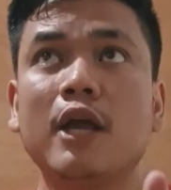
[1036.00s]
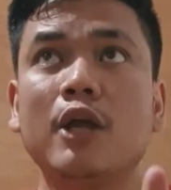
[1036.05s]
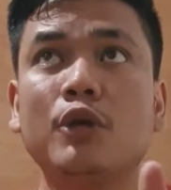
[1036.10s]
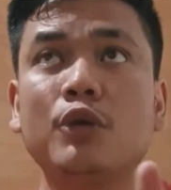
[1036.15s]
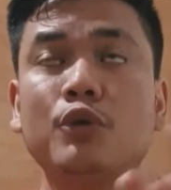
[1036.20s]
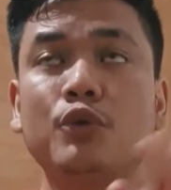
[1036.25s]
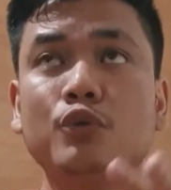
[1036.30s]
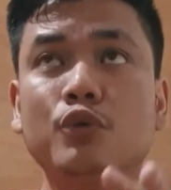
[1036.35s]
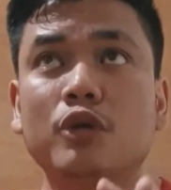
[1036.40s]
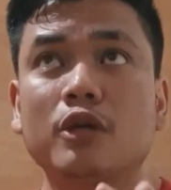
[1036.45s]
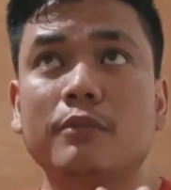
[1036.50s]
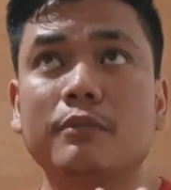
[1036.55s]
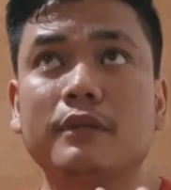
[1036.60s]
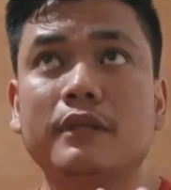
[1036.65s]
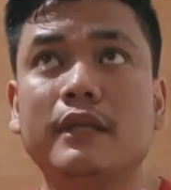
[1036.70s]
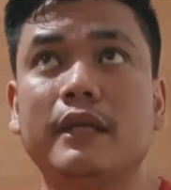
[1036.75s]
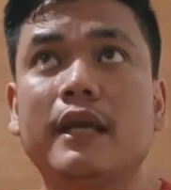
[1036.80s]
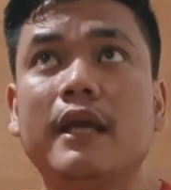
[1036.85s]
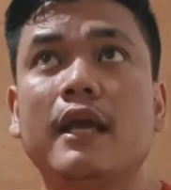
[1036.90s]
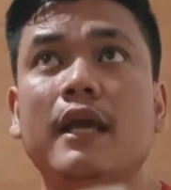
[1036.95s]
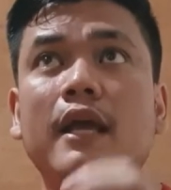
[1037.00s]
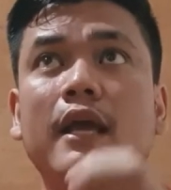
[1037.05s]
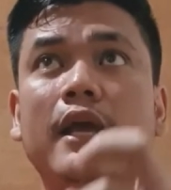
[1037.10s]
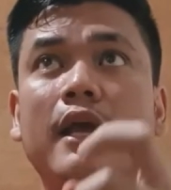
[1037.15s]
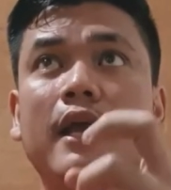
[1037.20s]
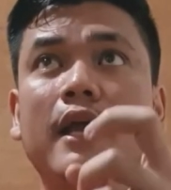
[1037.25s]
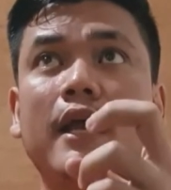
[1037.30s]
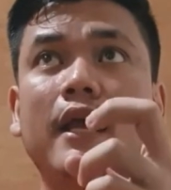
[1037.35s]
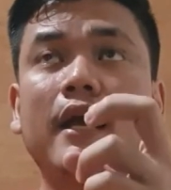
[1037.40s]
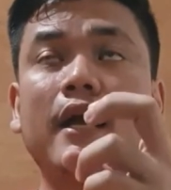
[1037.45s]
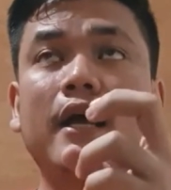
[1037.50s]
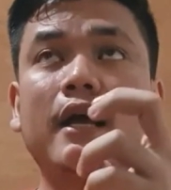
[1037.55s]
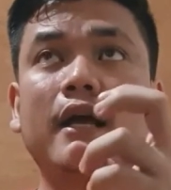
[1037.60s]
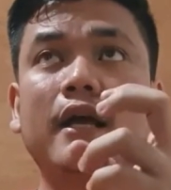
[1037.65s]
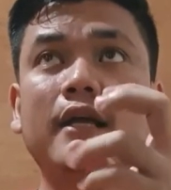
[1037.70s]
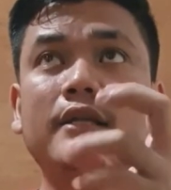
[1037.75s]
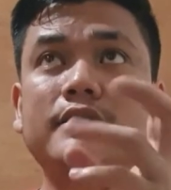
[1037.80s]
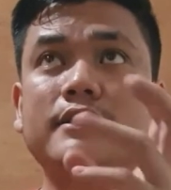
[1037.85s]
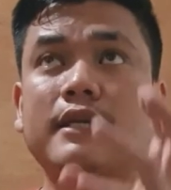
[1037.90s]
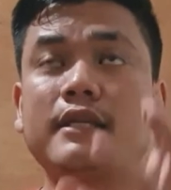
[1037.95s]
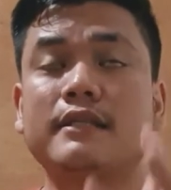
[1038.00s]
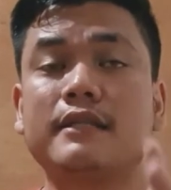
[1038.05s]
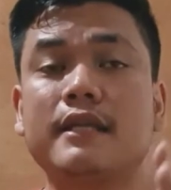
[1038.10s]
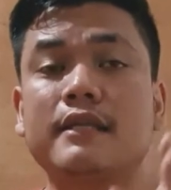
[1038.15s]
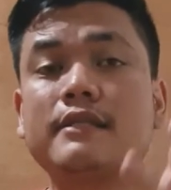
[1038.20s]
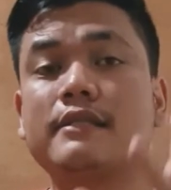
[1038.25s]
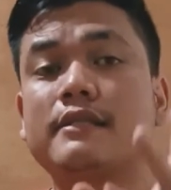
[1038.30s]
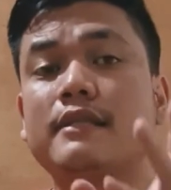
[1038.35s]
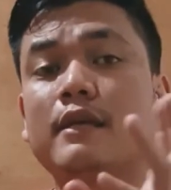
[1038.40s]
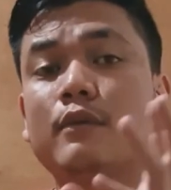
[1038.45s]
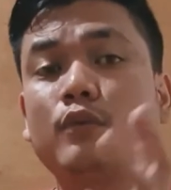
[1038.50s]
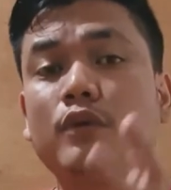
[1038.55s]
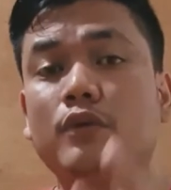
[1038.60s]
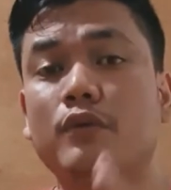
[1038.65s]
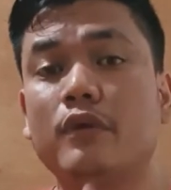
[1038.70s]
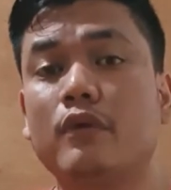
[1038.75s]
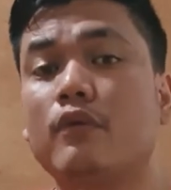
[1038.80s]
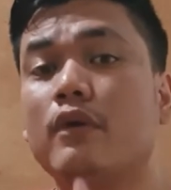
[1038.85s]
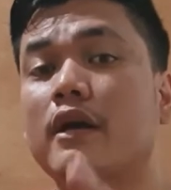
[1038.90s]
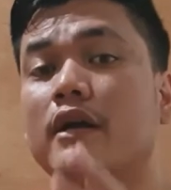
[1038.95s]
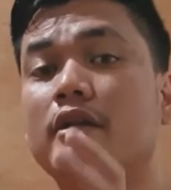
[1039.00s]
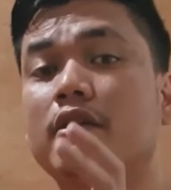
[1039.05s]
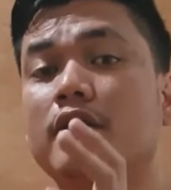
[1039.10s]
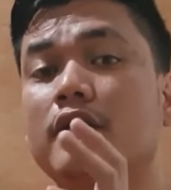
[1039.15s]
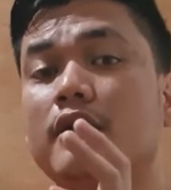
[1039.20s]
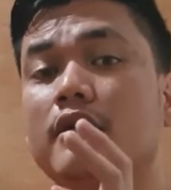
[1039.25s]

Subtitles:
normally a sentence that would require